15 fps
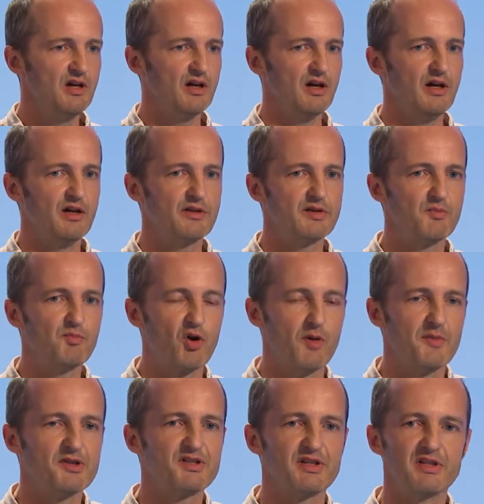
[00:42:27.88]
uh, the
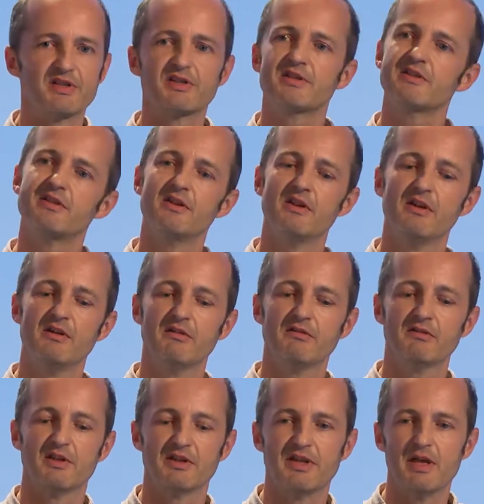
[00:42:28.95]
promises
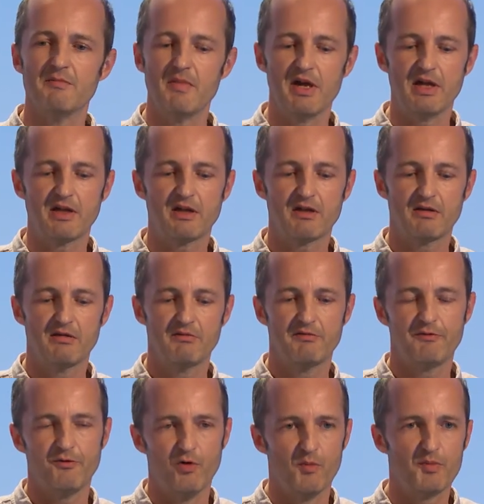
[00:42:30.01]
that they make
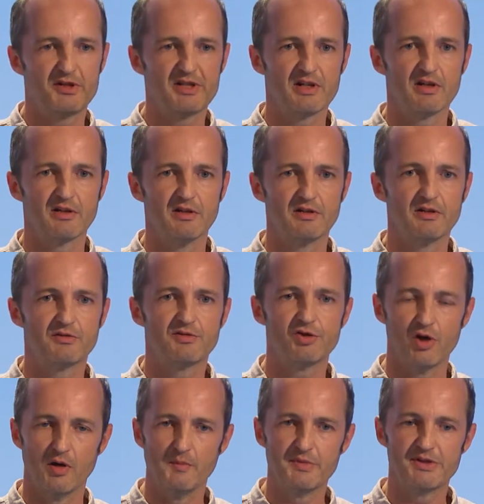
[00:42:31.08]
for particular
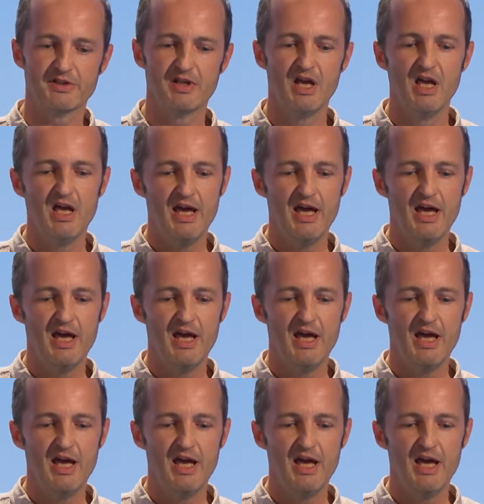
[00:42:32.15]
jobs?